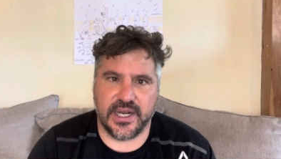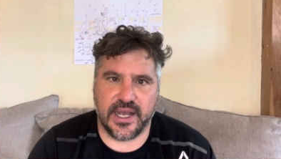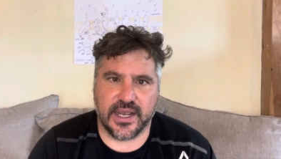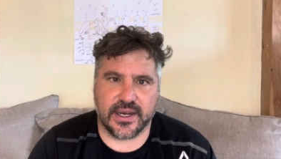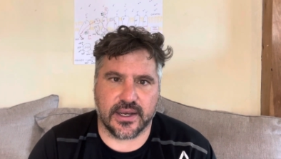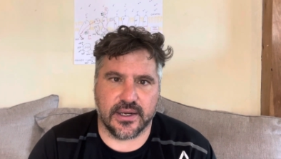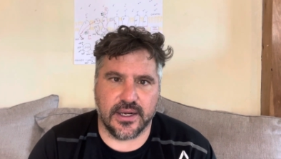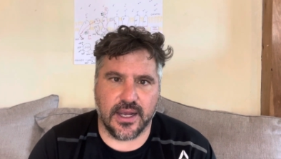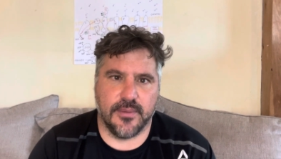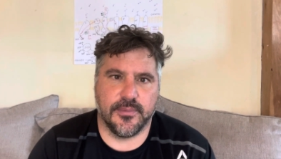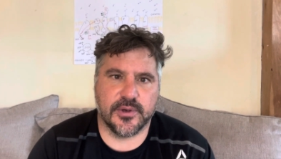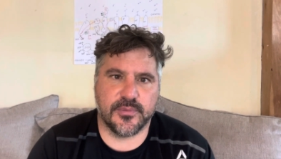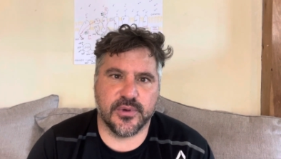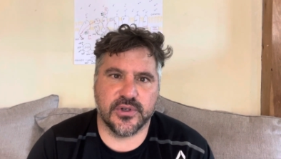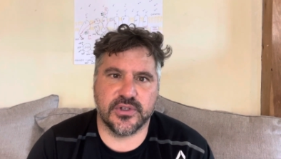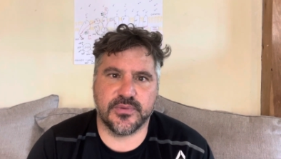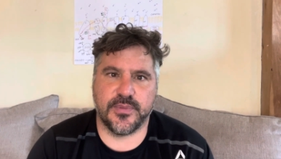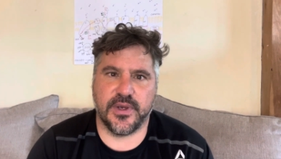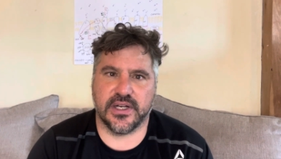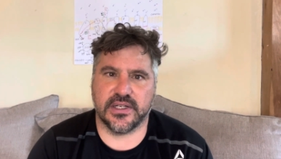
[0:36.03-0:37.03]
economic
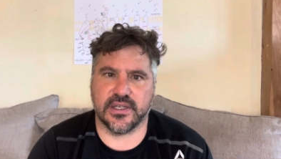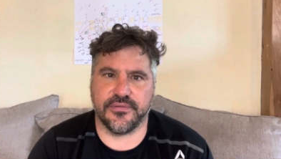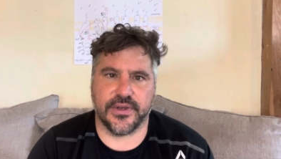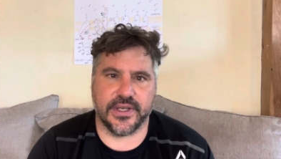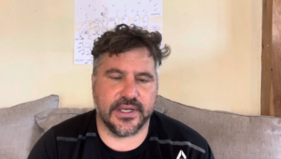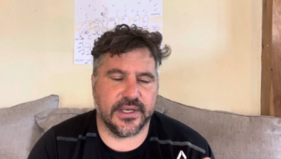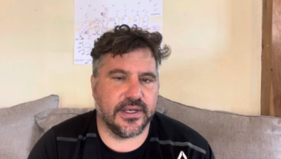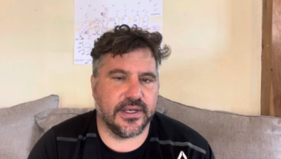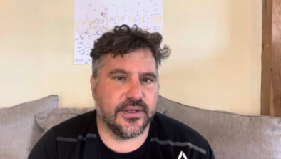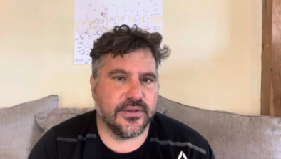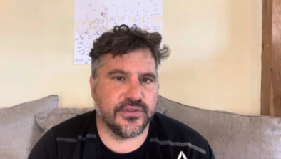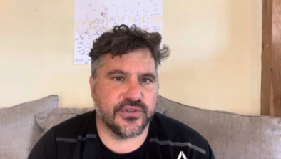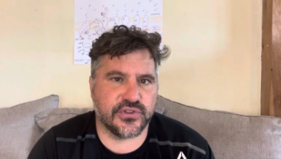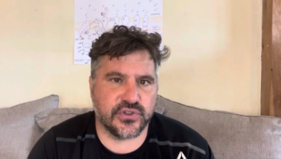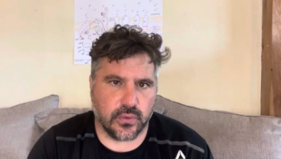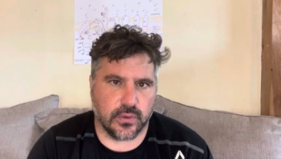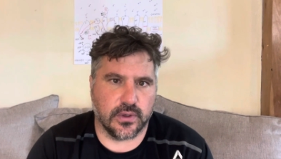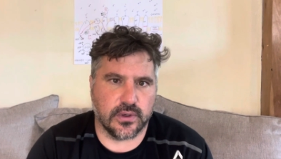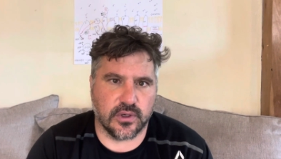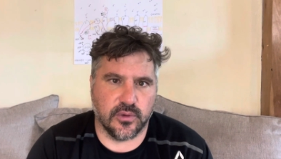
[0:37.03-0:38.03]
perspective and a
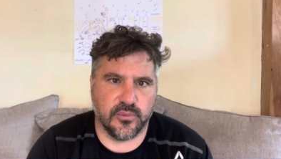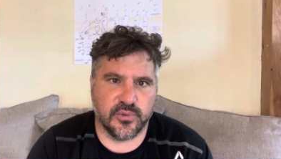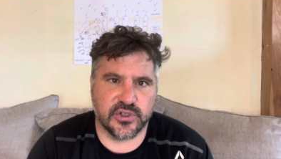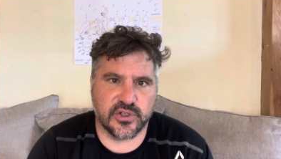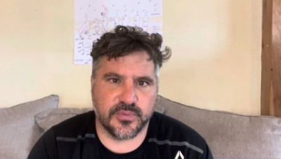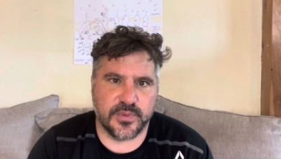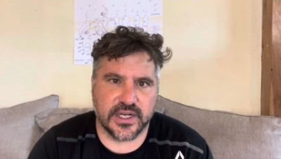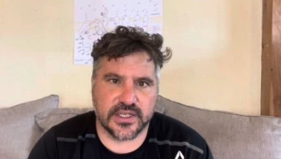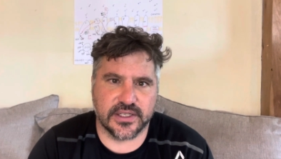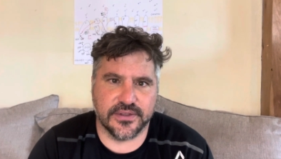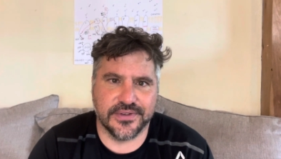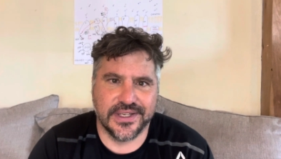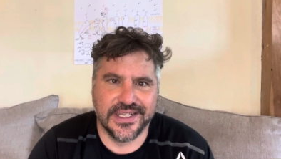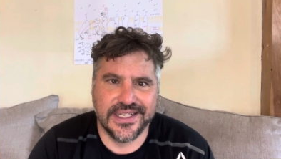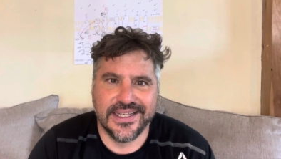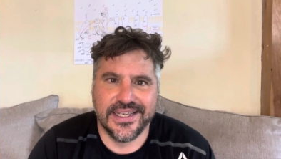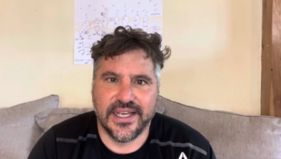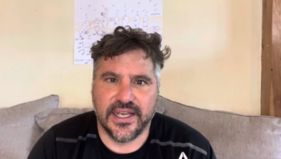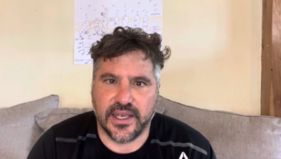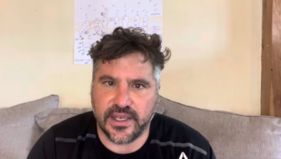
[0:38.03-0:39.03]
historical perspective,
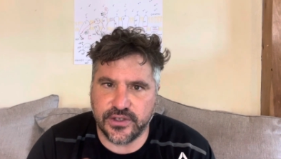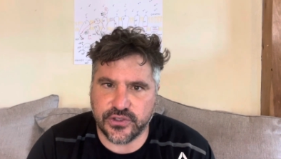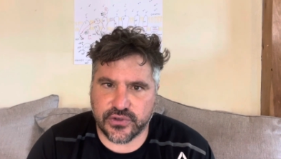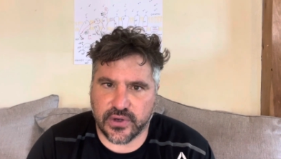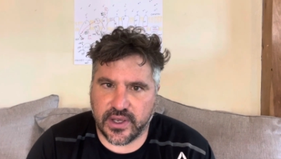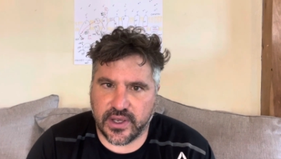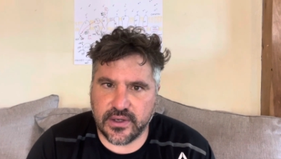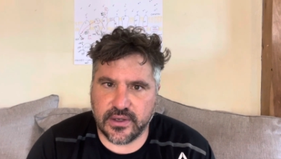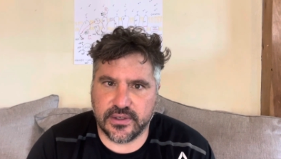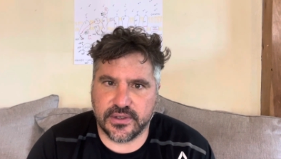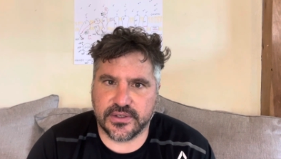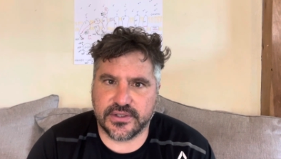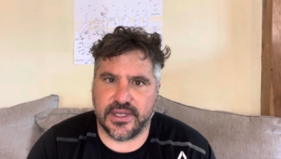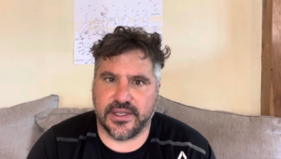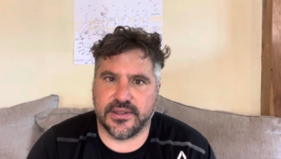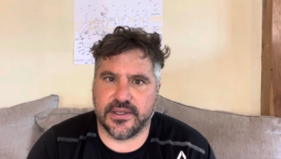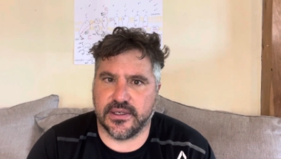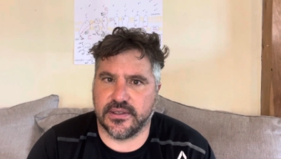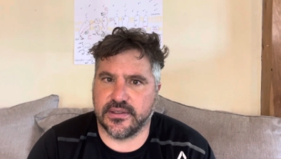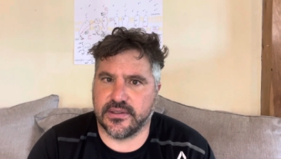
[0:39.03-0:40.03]
and try to
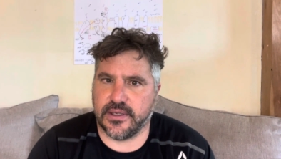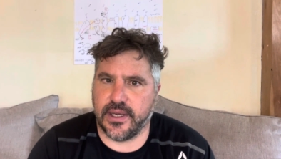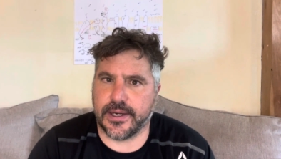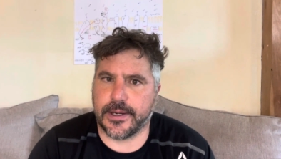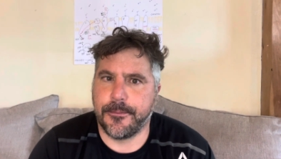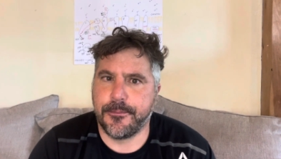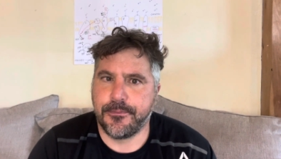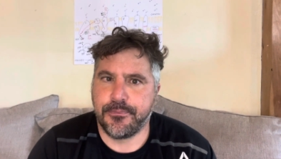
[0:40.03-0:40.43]
understand things like